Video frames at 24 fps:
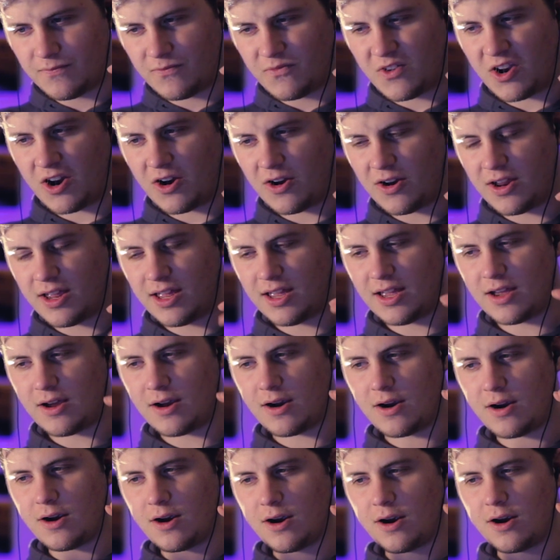very
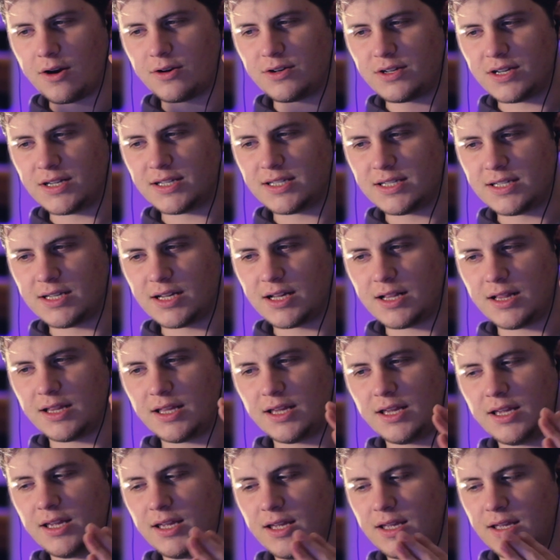
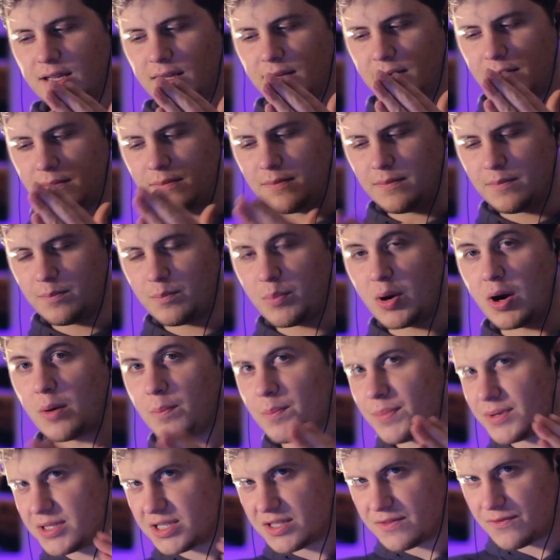artistically
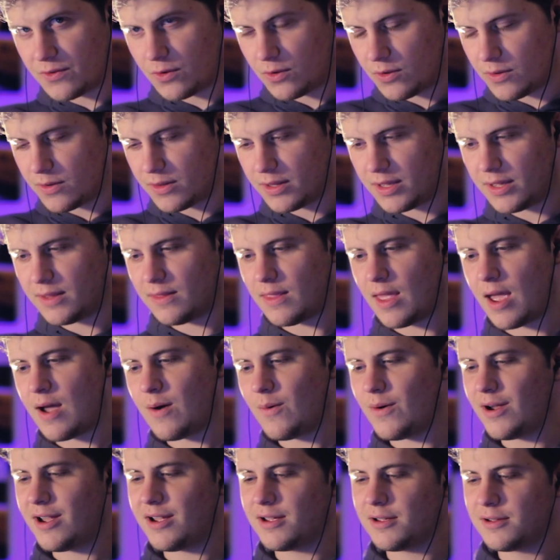purposeful in
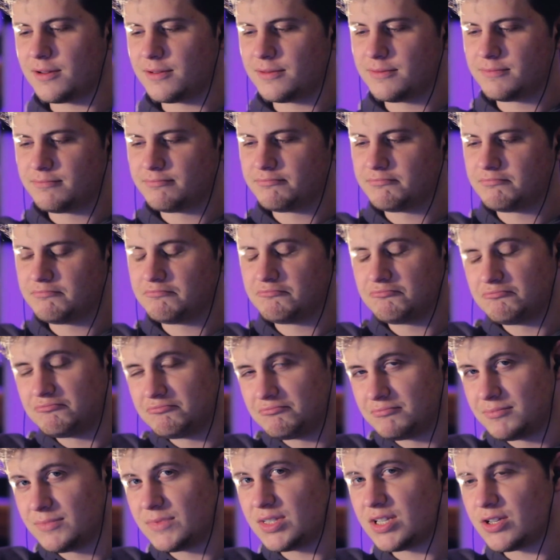that way.
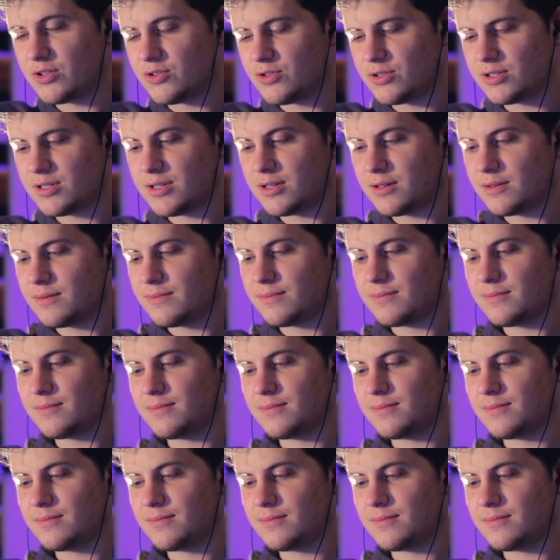It's interesting.